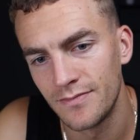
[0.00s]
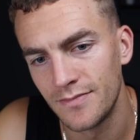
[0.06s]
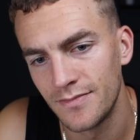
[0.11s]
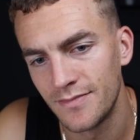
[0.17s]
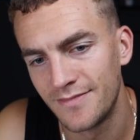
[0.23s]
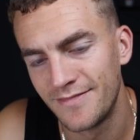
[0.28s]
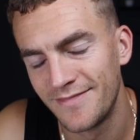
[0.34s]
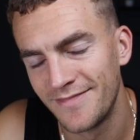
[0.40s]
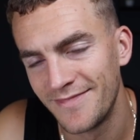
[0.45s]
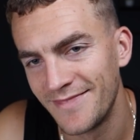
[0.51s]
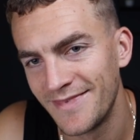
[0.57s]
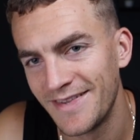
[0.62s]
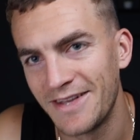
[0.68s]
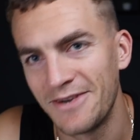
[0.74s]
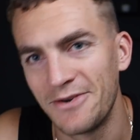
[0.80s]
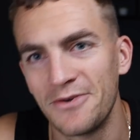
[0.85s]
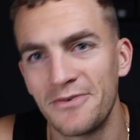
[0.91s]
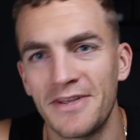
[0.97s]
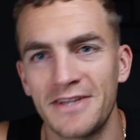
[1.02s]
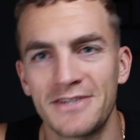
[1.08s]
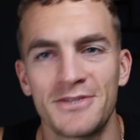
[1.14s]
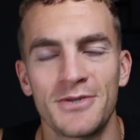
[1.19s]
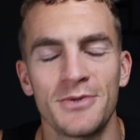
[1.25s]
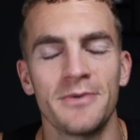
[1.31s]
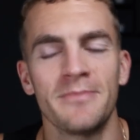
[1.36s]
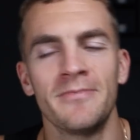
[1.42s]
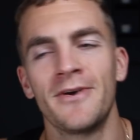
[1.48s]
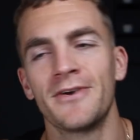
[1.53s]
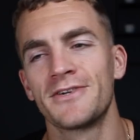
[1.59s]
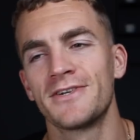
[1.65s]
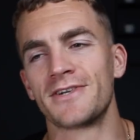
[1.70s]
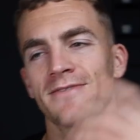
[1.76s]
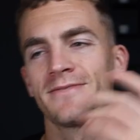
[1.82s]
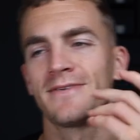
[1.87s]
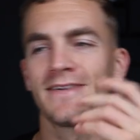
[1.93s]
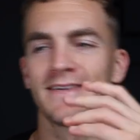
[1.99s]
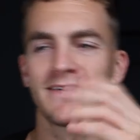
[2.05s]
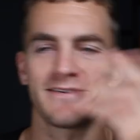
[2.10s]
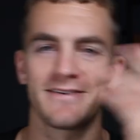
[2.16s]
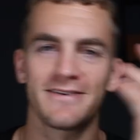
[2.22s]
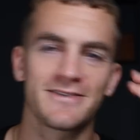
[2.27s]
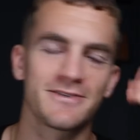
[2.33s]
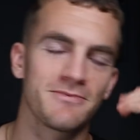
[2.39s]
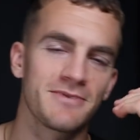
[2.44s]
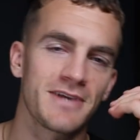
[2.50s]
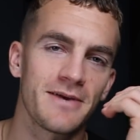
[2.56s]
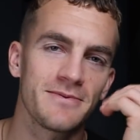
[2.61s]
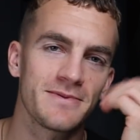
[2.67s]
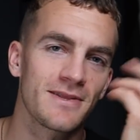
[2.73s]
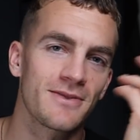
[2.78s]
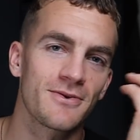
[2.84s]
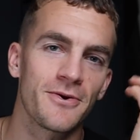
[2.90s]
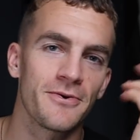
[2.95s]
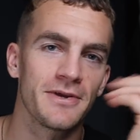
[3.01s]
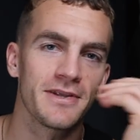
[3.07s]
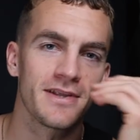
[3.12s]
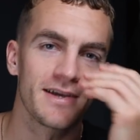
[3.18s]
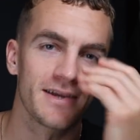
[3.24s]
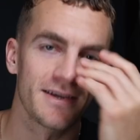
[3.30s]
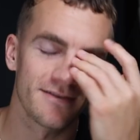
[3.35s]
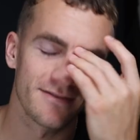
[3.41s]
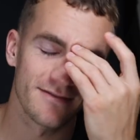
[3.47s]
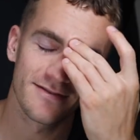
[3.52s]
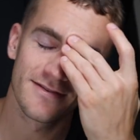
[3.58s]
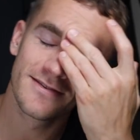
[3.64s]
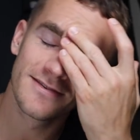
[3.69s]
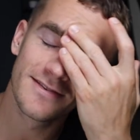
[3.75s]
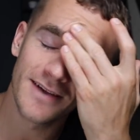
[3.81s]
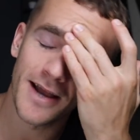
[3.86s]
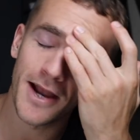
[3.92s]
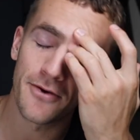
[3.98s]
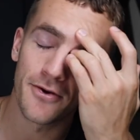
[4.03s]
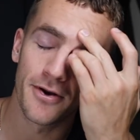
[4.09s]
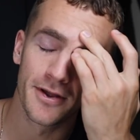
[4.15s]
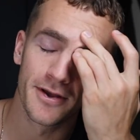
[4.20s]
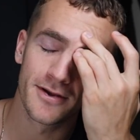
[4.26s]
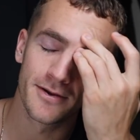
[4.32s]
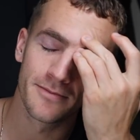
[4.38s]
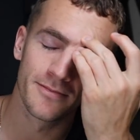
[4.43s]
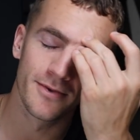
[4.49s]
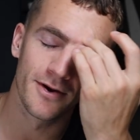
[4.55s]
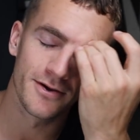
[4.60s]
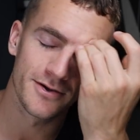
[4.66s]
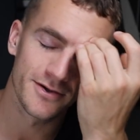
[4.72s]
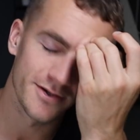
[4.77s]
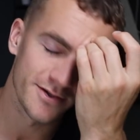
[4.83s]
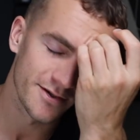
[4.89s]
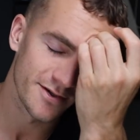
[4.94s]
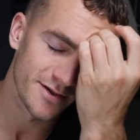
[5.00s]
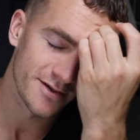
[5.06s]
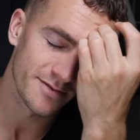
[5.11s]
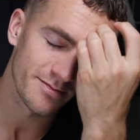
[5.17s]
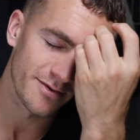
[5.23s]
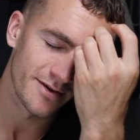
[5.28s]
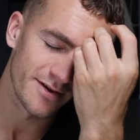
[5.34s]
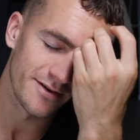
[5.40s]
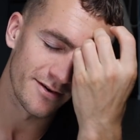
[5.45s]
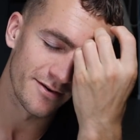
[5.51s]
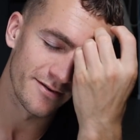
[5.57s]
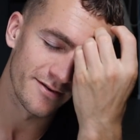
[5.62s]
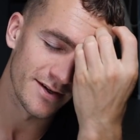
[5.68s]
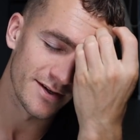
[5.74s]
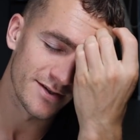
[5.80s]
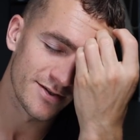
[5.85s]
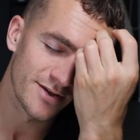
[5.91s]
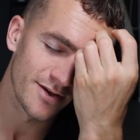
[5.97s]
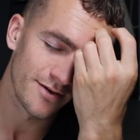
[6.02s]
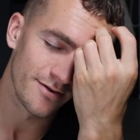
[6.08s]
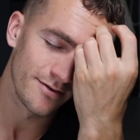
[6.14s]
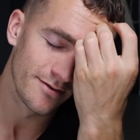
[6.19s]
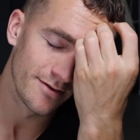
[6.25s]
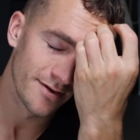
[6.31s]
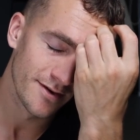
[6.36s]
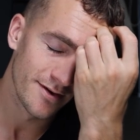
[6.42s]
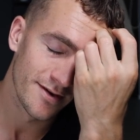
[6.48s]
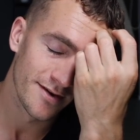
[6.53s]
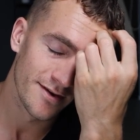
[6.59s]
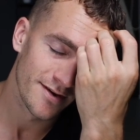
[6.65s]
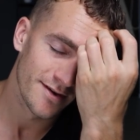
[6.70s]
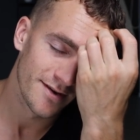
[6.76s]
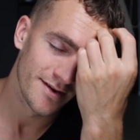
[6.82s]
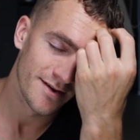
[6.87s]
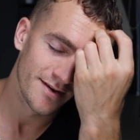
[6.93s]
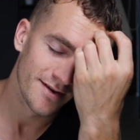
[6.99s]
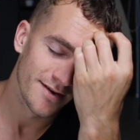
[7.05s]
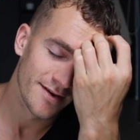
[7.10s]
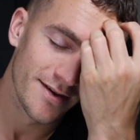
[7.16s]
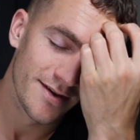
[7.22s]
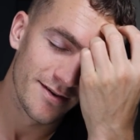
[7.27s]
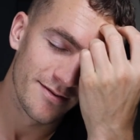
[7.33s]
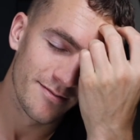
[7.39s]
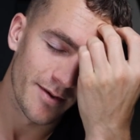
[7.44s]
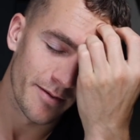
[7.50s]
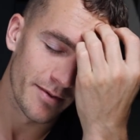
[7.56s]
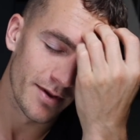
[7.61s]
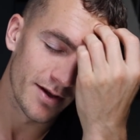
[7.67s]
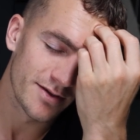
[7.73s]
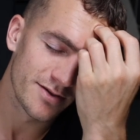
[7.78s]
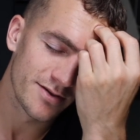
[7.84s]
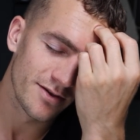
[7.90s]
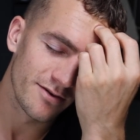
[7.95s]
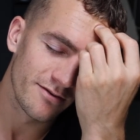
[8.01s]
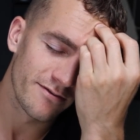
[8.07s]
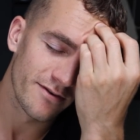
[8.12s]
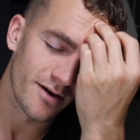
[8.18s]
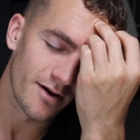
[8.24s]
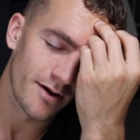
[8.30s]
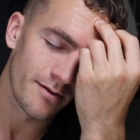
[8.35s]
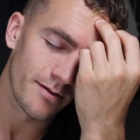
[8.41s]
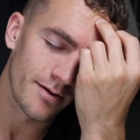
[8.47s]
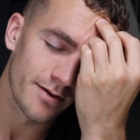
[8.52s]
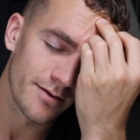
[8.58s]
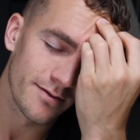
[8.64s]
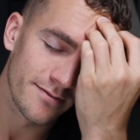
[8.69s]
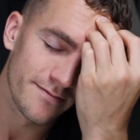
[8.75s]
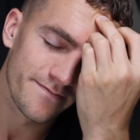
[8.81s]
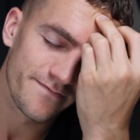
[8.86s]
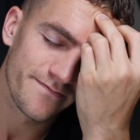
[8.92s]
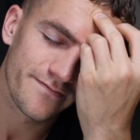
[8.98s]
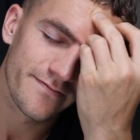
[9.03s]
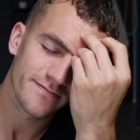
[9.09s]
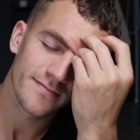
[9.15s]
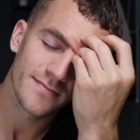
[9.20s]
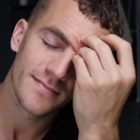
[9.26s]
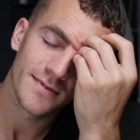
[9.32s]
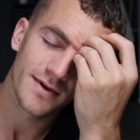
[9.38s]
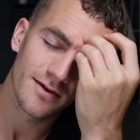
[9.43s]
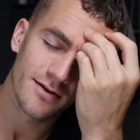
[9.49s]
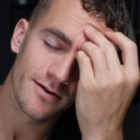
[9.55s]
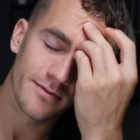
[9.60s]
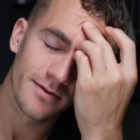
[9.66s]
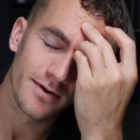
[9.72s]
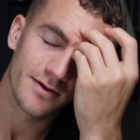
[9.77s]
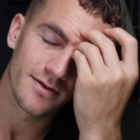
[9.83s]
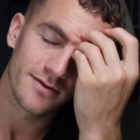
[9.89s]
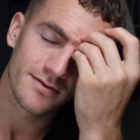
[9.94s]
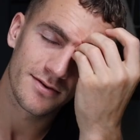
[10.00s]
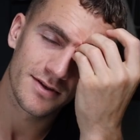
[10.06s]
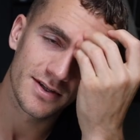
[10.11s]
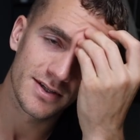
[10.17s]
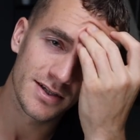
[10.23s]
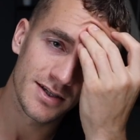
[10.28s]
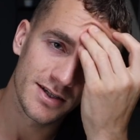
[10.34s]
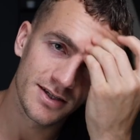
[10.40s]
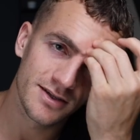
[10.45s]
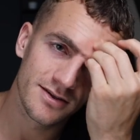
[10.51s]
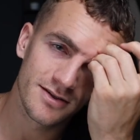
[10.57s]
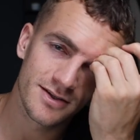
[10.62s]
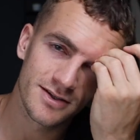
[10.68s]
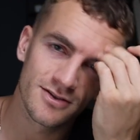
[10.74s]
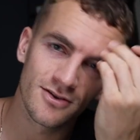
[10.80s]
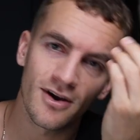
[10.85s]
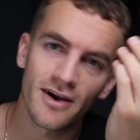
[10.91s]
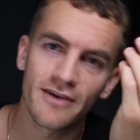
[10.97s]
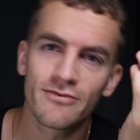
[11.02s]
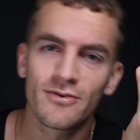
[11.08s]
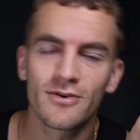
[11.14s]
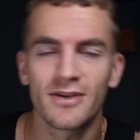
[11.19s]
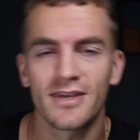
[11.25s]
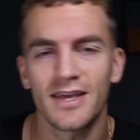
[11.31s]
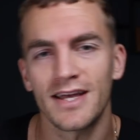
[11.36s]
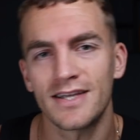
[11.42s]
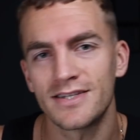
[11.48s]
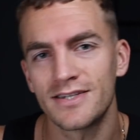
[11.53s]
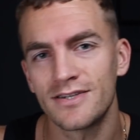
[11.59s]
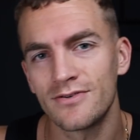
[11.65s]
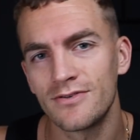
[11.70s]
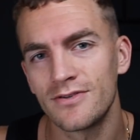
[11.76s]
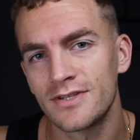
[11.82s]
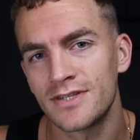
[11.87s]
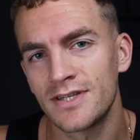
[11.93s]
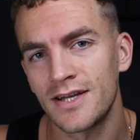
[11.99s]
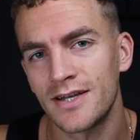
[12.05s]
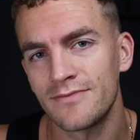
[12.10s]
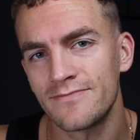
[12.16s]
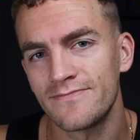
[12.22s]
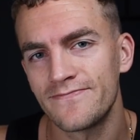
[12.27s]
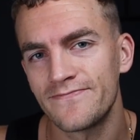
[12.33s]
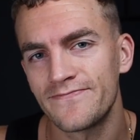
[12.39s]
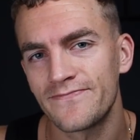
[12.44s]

I don't know if that's too obnoxious or not. Sometimes I throw in like ironic obnoxiousness, but I don't know if that's maybe that's too far on, you know what I mean? Because not everyone gets it all the time.